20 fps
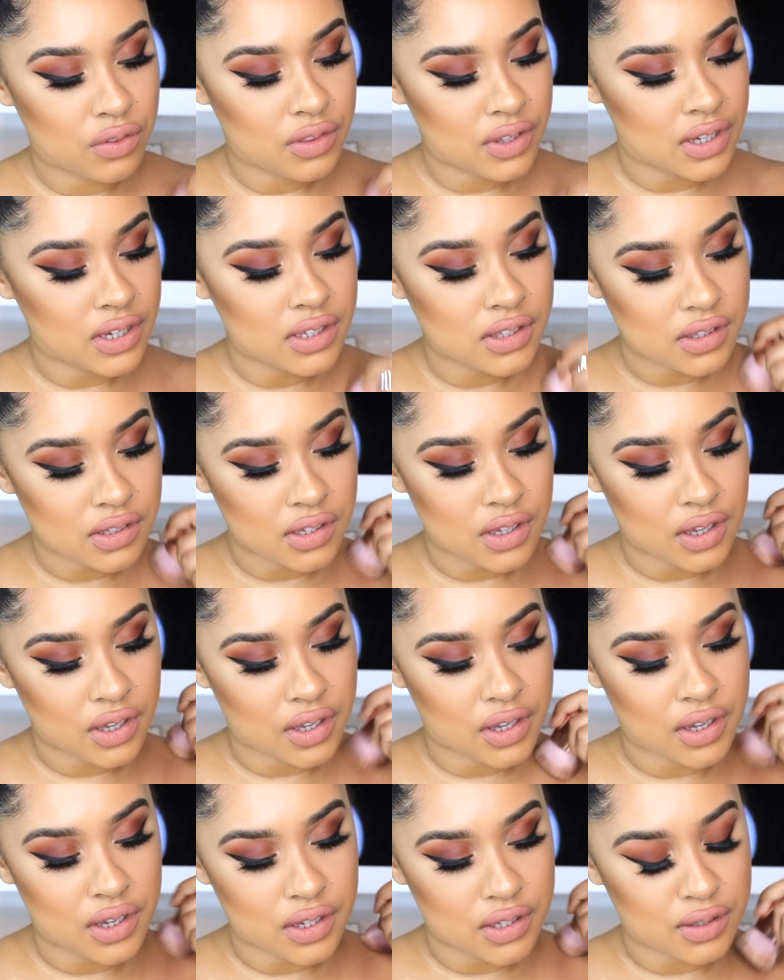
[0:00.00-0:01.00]
this
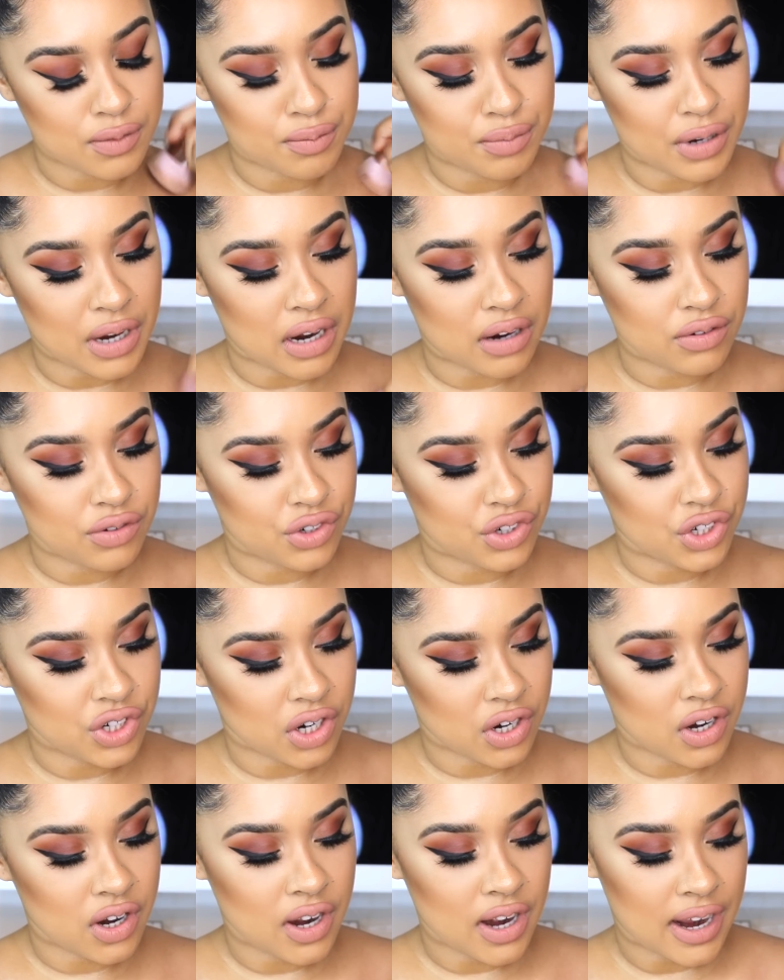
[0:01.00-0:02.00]
is brown
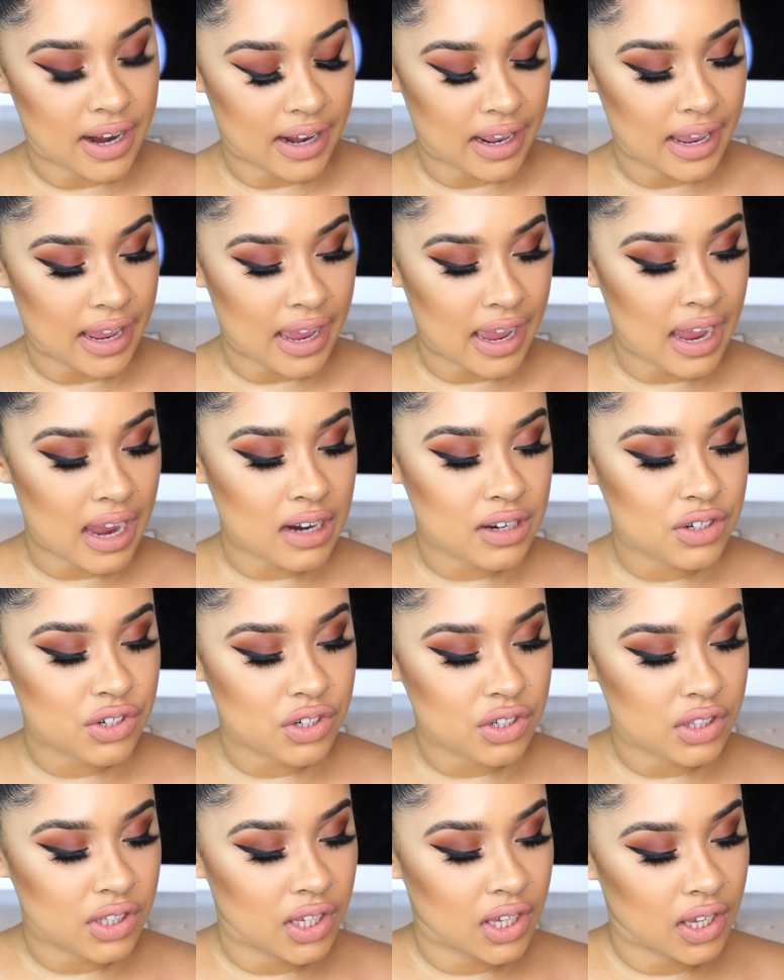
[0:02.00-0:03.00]
sugar and I
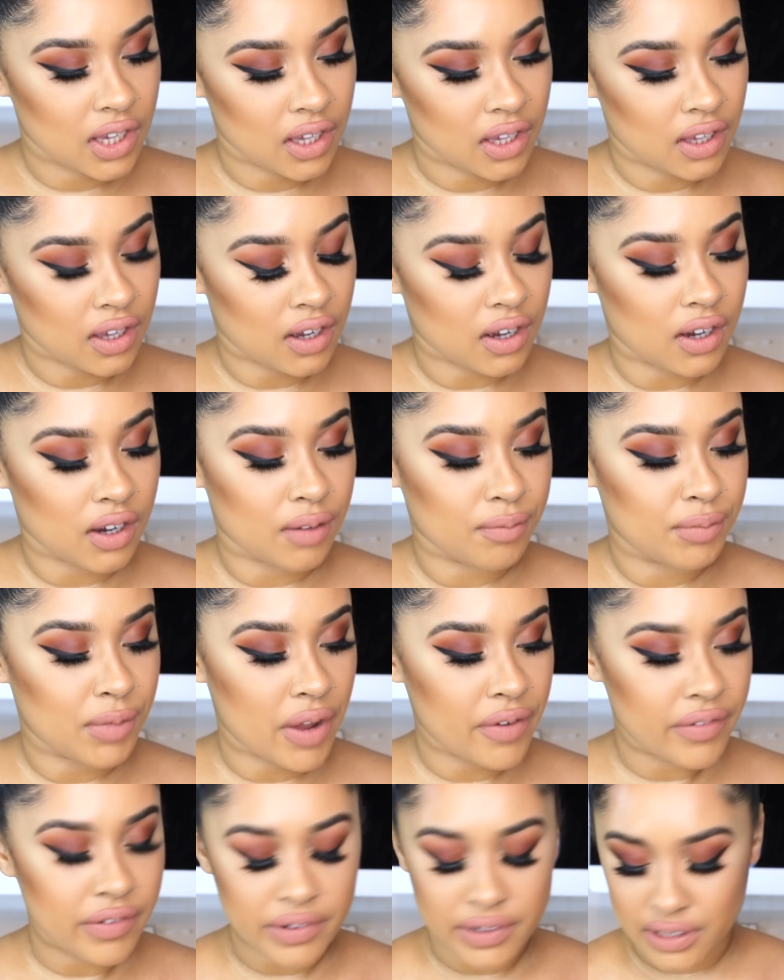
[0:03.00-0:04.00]
actually um,
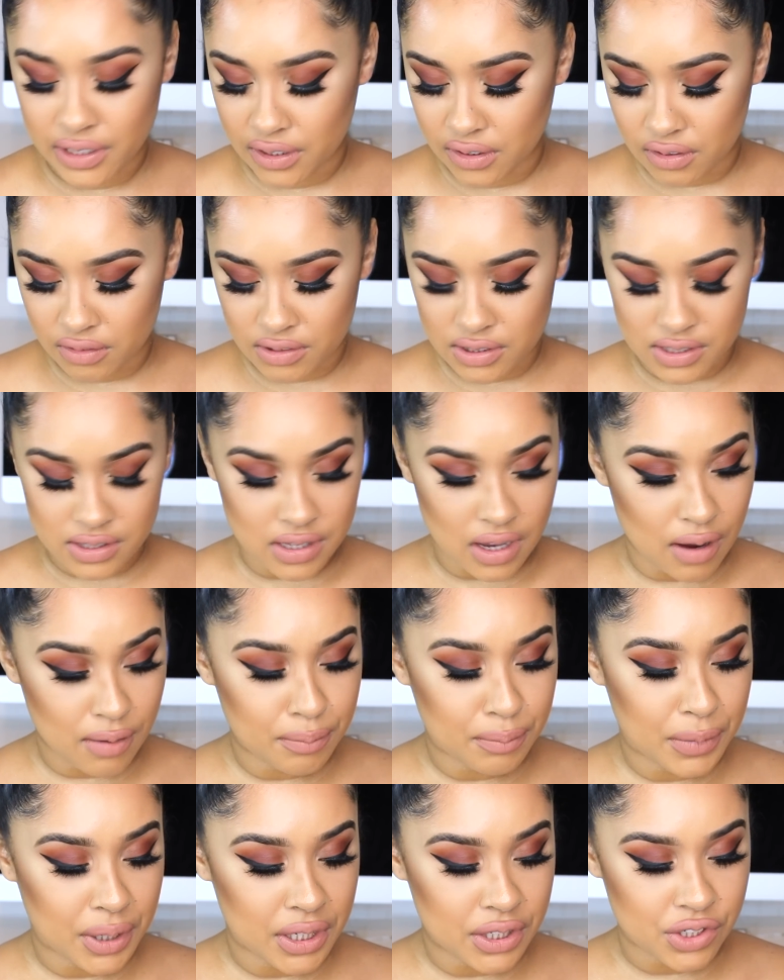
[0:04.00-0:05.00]
never really noticed how
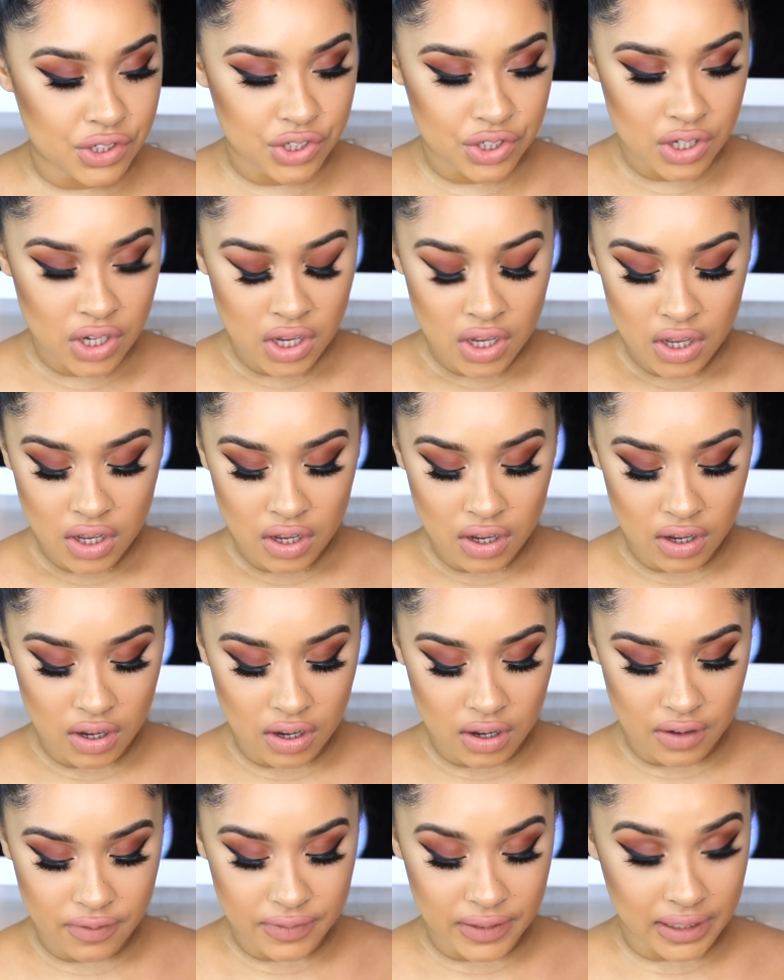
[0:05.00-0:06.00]
much
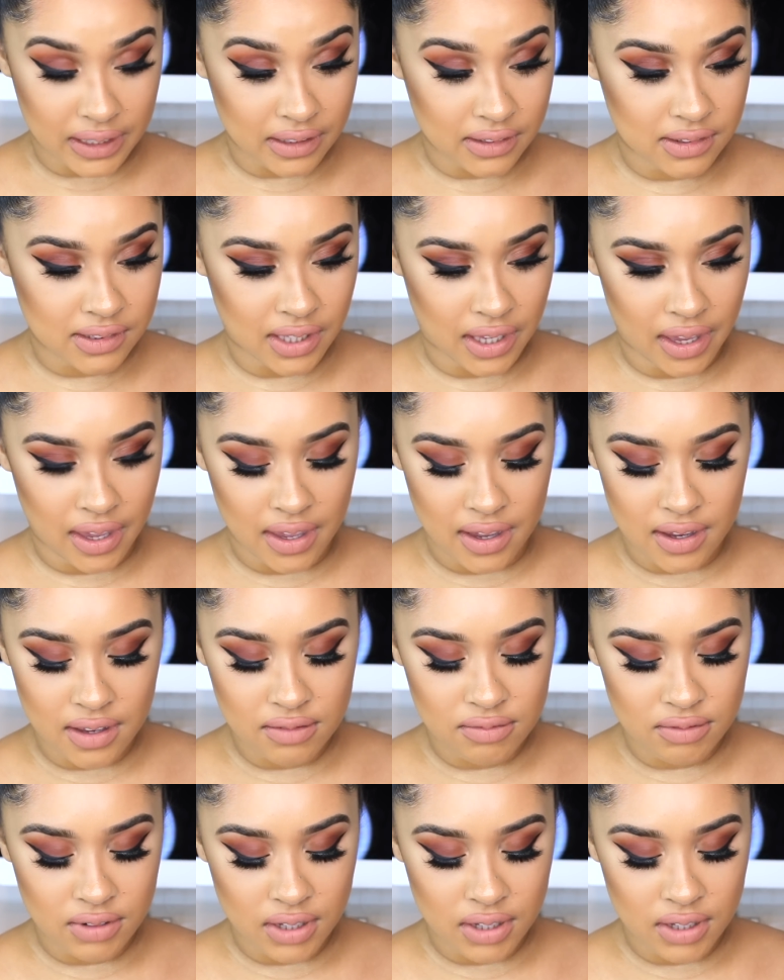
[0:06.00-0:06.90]
of like a tan